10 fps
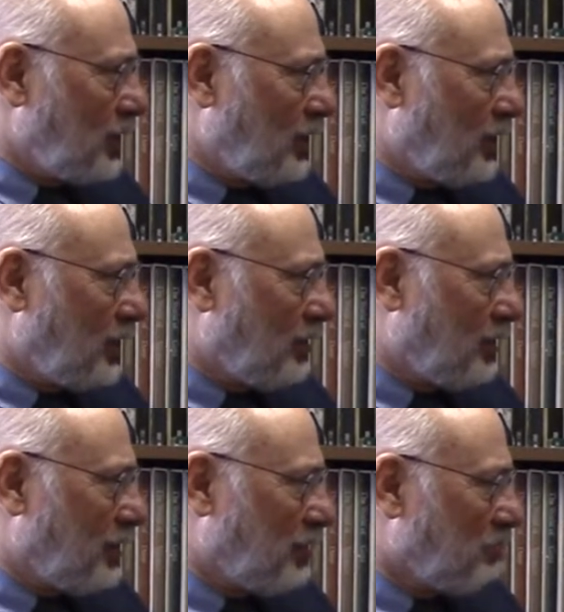and
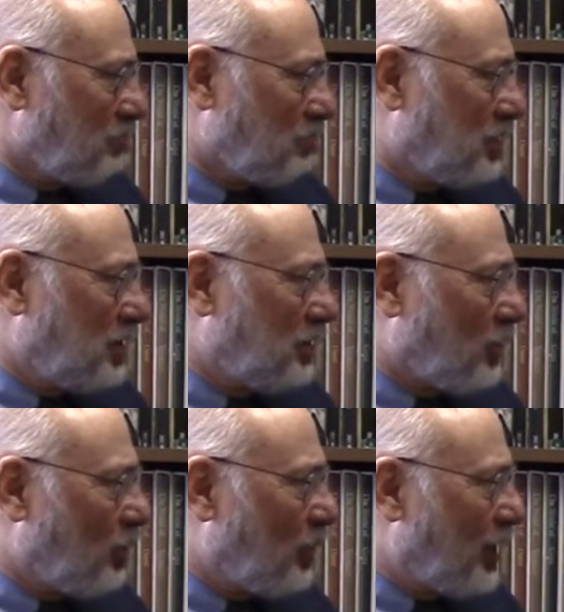it uh,
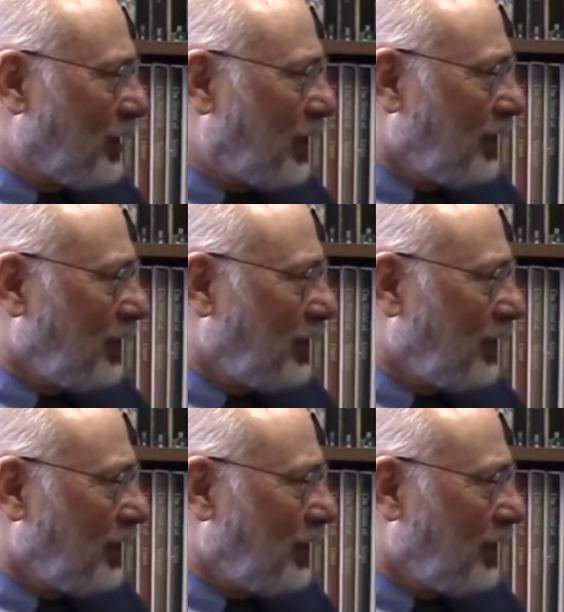didn't go beyond